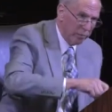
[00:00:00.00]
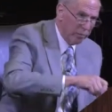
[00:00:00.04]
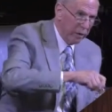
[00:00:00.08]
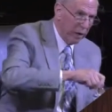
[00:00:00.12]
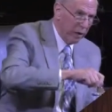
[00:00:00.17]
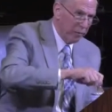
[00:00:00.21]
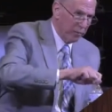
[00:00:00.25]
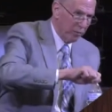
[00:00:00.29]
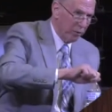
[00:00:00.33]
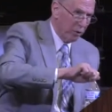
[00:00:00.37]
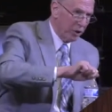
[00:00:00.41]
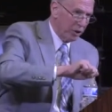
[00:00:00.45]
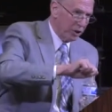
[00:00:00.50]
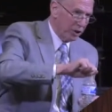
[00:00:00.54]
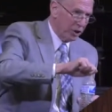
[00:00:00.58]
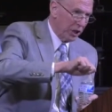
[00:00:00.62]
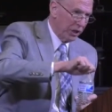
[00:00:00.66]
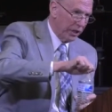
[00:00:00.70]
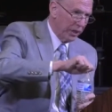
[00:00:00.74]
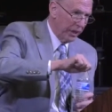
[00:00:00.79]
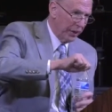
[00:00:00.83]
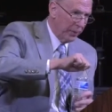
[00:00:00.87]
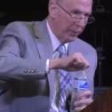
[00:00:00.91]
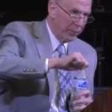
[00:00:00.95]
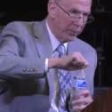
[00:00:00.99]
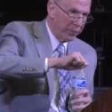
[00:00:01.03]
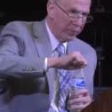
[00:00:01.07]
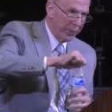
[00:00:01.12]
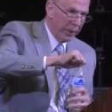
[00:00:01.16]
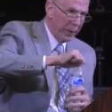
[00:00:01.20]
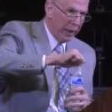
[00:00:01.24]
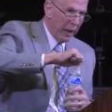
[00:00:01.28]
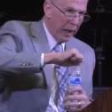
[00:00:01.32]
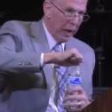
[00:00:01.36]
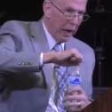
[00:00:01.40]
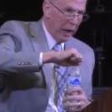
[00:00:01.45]
that first Sunday,
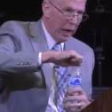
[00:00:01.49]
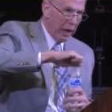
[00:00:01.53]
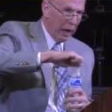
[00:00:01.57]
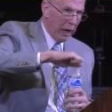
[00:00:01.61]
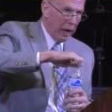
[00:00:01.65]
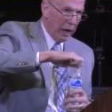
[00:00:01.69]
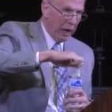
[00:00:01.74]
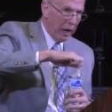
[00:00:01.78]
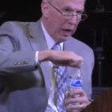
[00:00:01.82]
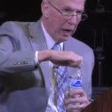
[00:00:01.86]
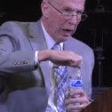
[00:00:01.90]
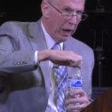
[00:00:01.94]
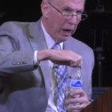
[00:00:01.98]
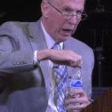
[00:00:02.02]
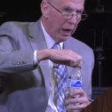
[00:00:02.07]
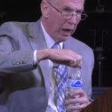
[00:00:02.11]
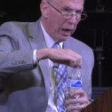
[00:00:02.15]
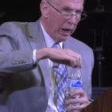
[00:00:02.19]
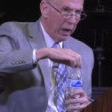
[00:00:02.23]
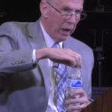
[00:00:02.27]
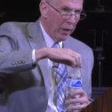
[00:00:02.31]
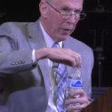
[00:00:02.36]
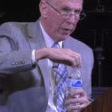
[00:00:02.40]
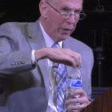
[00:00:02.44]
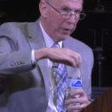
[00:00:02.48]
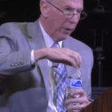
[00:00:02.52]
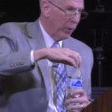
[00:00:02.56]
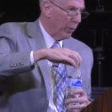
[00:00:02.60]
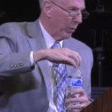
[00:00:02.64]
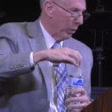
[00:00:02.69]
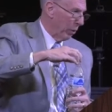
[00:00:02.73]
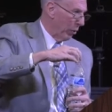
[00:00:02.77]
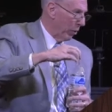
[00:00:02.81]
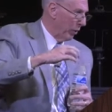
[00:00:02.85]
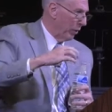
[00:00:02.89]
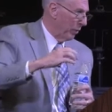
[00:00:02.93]
uh, They were
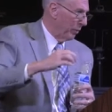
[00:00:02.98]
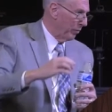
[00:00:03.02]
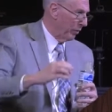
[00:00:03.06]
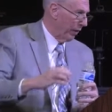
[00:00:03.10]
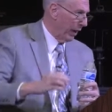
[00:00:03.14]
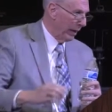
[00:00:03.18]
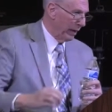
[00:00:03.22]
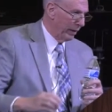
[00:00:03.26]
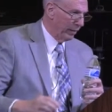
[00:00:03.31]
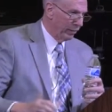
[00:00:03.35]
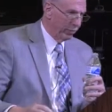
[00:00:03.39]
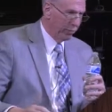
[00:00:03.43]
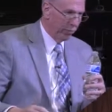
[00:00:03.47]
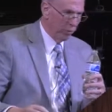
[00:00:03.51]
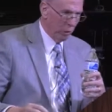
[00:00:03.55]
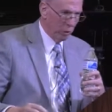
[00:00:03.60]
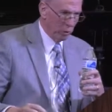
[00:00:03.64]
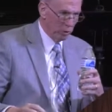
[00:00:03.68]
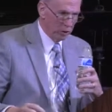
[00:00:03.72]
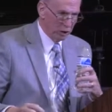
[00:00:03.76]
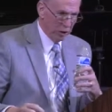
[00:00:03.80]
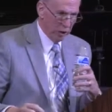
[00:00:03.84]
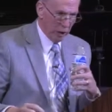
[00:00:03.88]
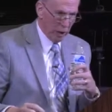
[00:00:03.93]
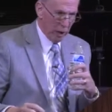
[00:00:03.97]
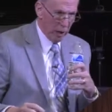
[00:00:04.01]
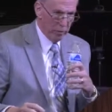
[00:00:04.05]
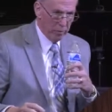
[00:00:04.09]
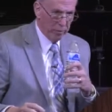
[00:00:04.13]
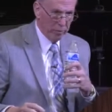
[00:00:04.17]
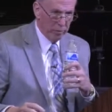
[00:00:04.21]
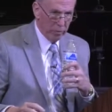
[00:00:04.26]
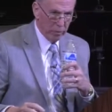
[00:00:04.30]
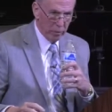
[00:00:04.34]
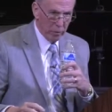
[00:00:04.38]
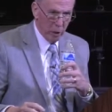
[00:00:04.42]
going to invite folks to
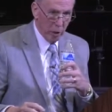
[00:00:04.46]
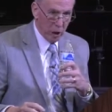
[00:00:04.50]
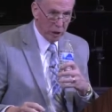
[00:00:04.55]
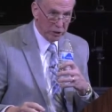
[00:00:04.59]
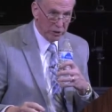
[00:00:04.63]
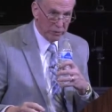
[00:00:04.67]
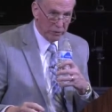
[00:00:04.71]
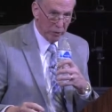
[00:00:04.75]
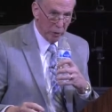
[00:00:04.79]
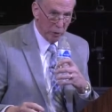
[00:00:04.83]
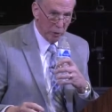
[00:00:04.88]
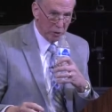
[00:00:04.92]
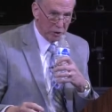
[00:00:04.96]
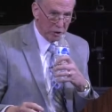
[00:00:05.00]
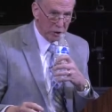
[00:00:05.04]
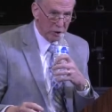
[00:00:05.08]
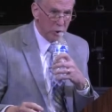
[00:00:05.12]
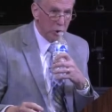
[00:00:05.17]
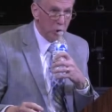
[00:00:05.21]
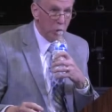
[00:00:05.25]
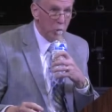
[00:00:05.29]
come, lost folks.